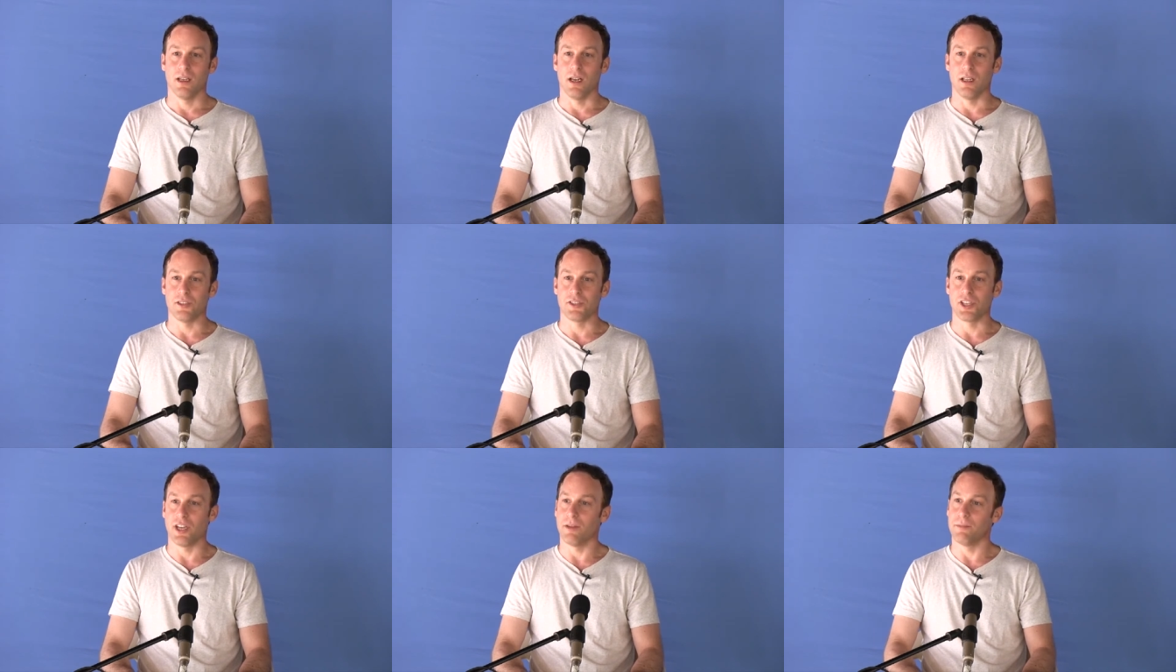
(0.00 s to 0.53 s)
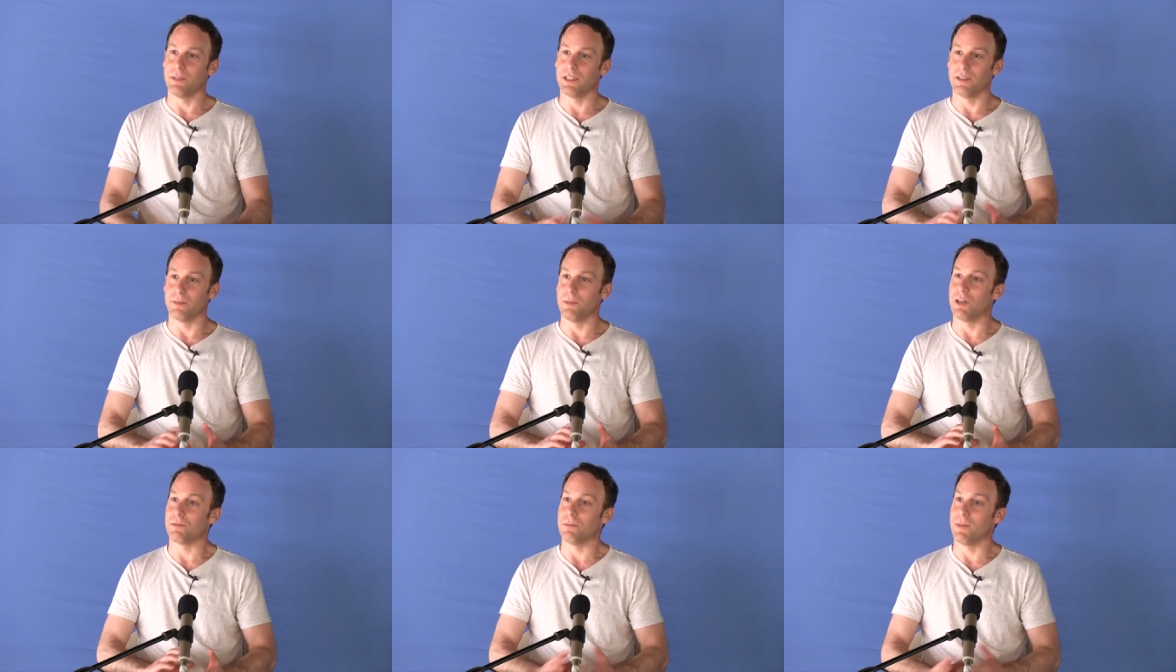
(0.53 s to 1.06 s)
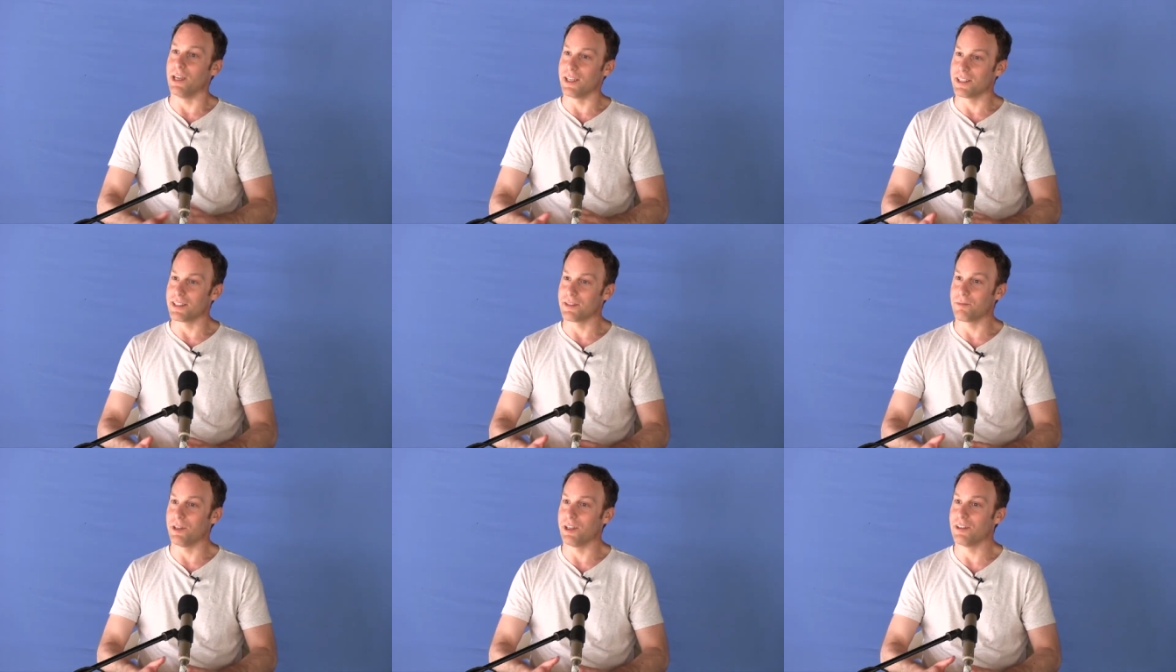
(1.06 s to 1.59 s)
I'll share a bit about my
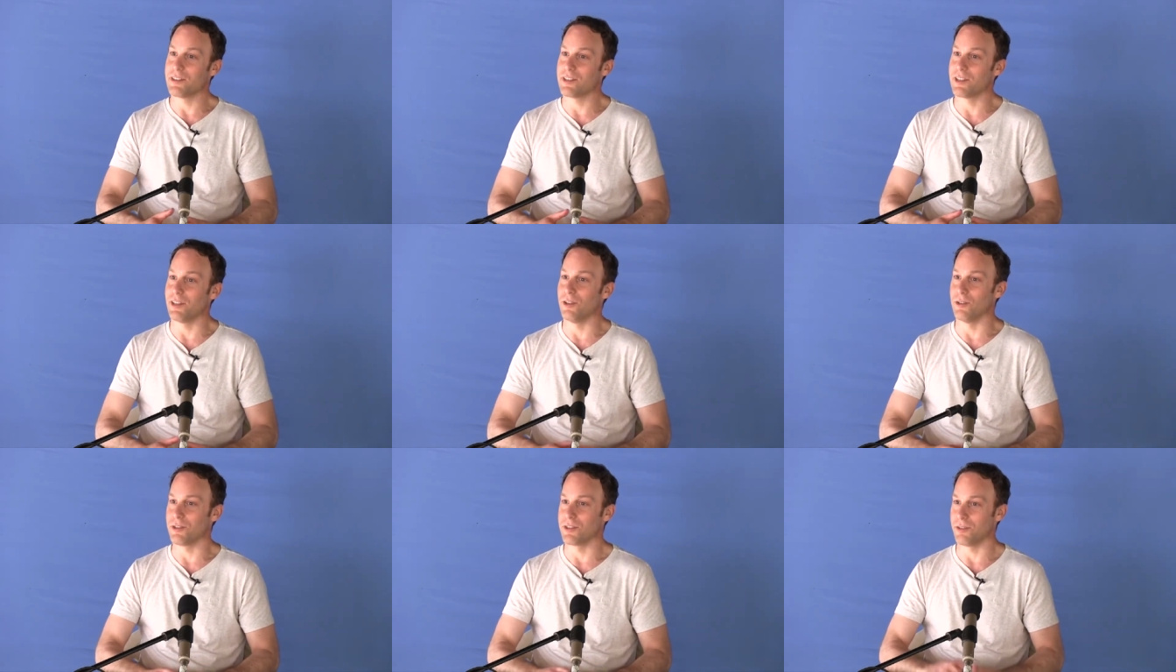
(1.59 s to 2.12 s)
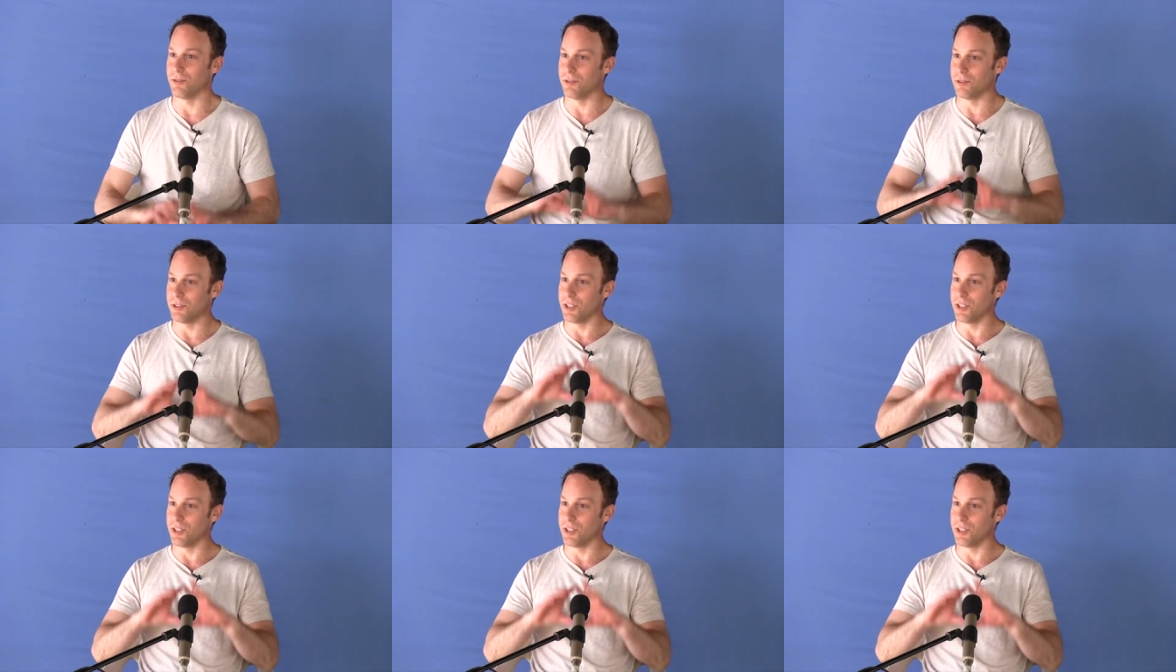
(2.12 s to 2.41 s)
experience and also